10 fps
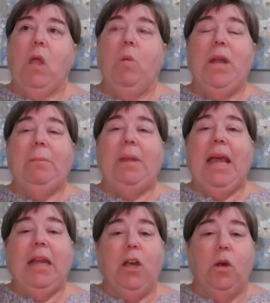When a
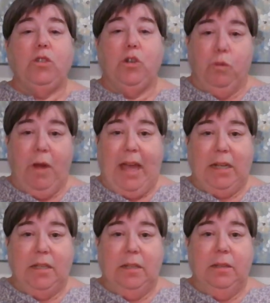planet goes
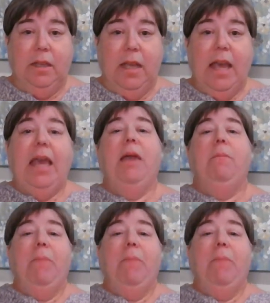direct, it